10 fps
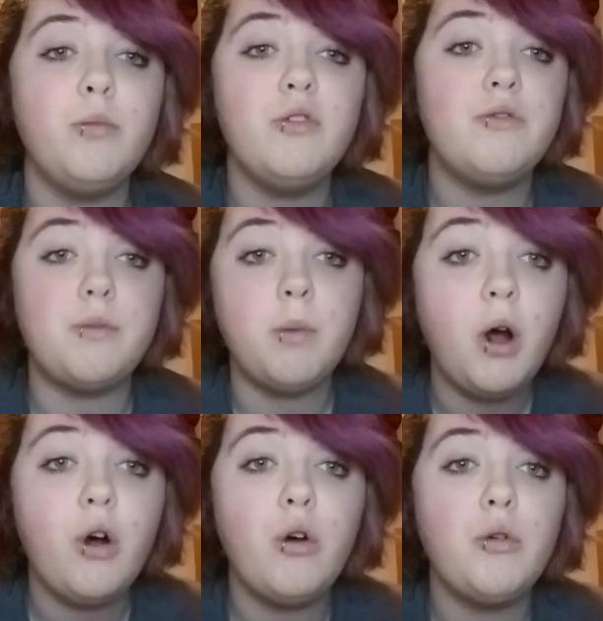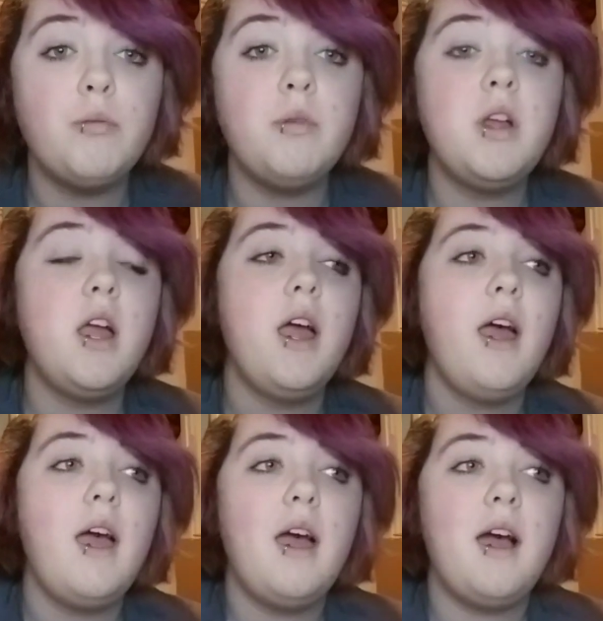to move from home.
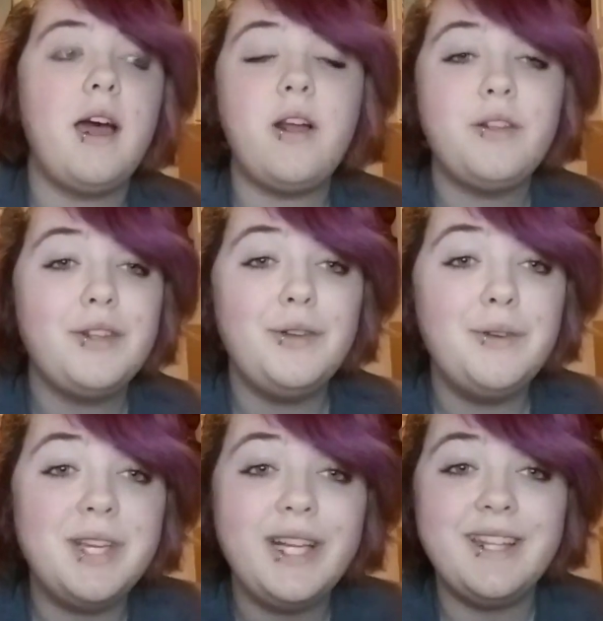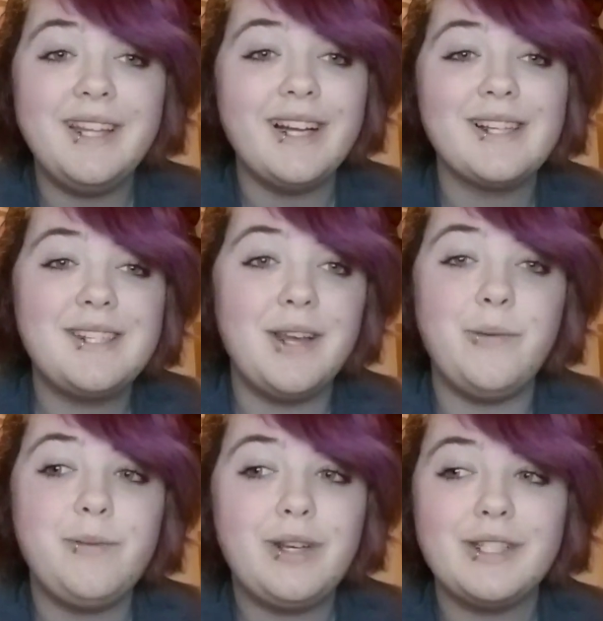I don't have to do anything
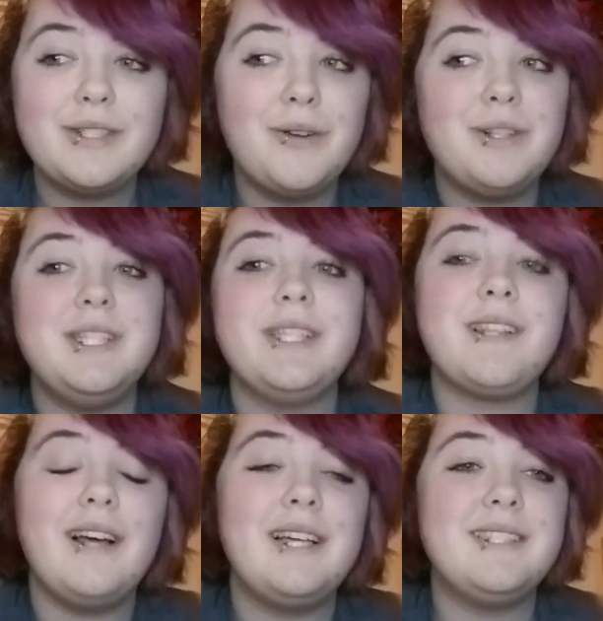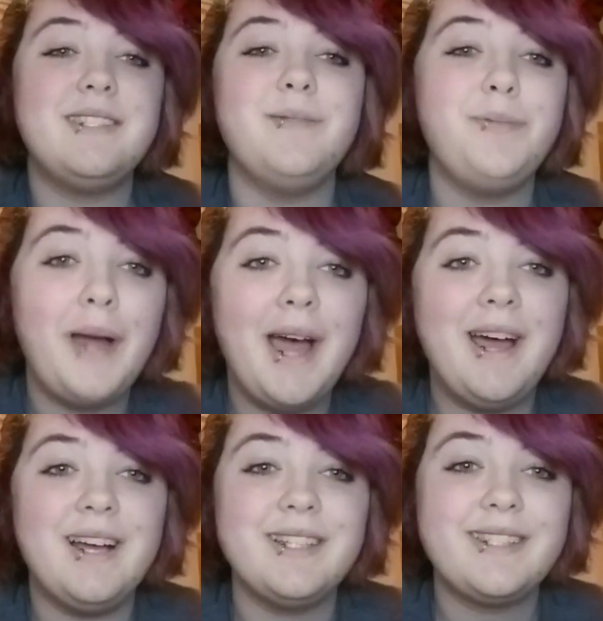except just go to these classes and
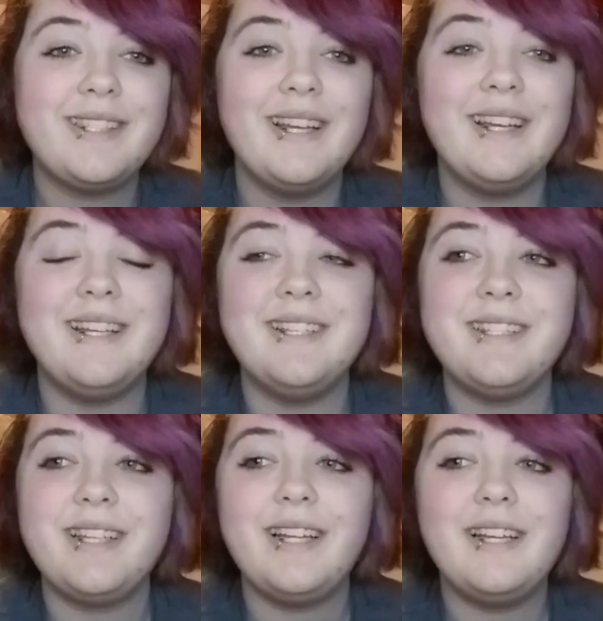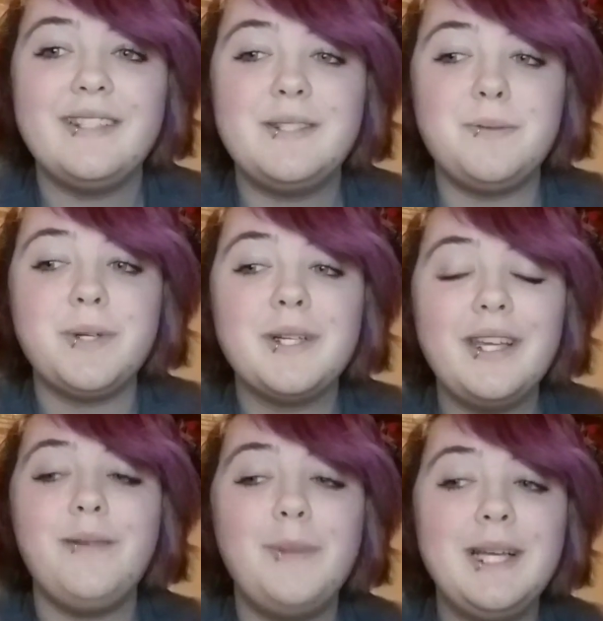pass. And it's
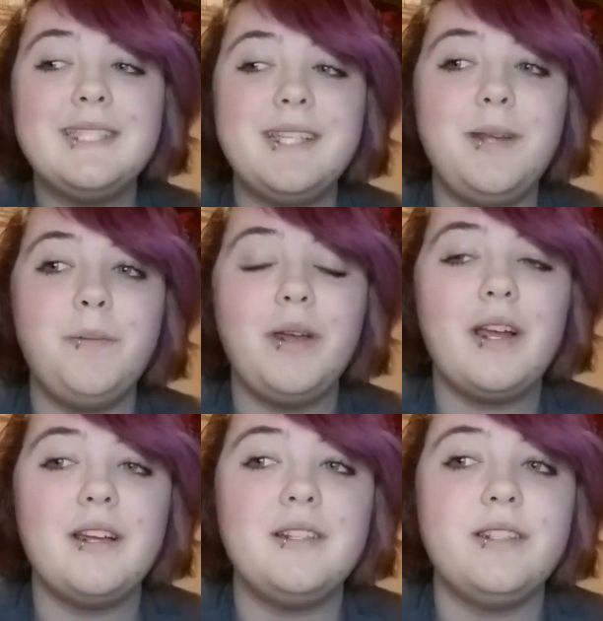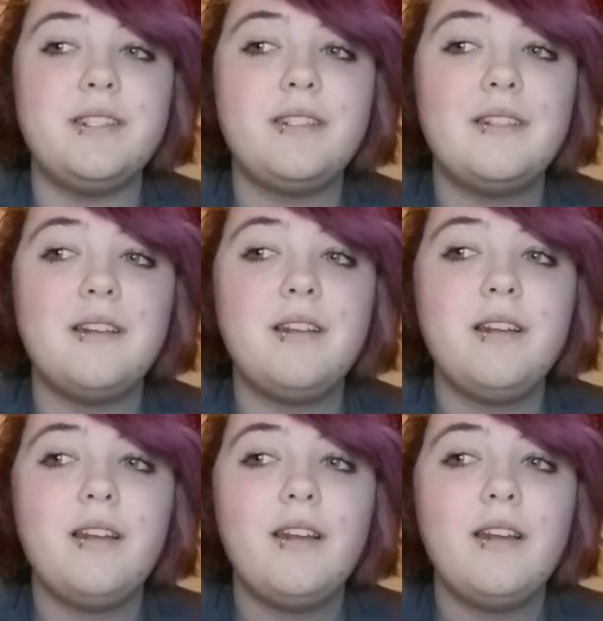really amazing, because